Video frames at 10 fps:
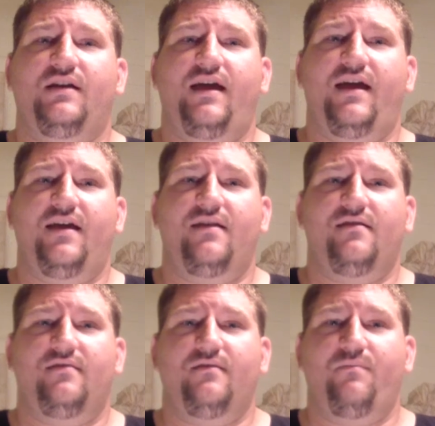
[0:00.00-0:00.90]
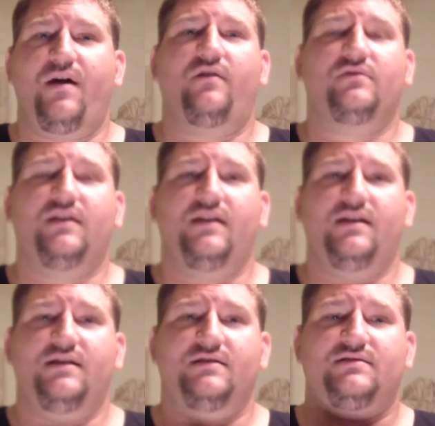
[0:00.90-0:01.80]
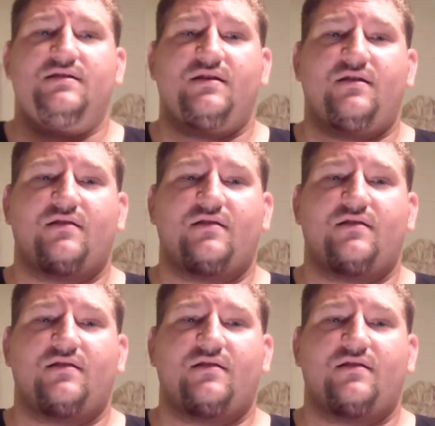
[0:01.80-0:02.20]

And the belt is